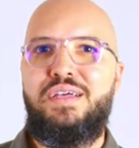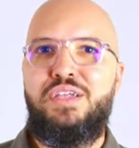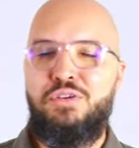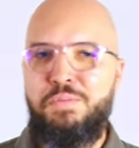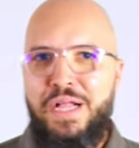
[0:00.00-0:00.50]

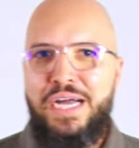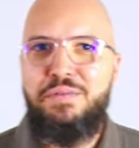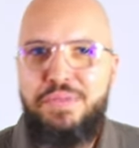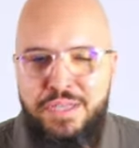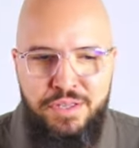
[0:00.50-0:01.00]
You're
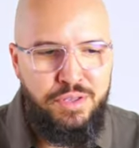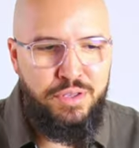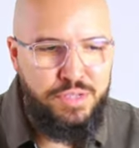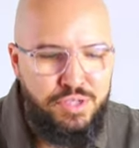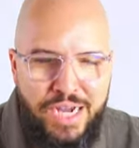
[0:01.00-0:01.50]
applied, you, you,
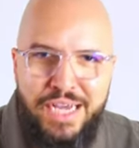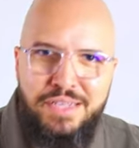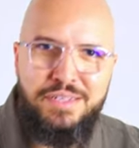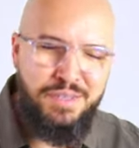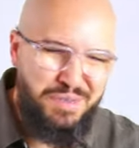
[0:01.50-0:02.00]
you tried,
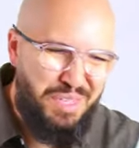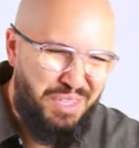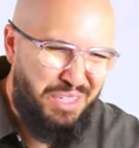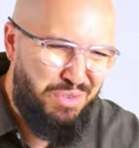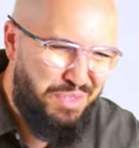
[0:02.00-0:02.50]
you, you,
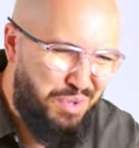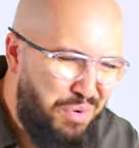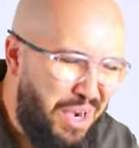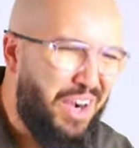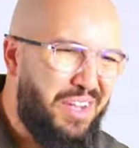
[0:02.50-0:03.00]
and you're so
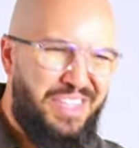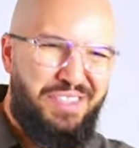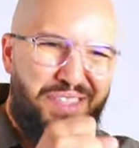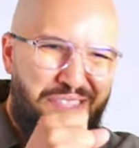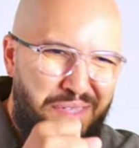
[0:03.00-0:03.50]
hard.
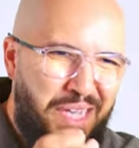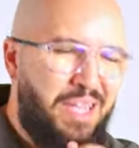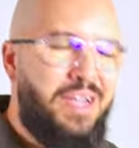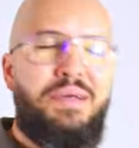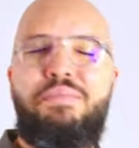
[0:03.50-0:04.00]
It's just,
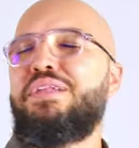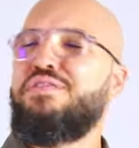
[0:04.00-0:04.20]
man, you're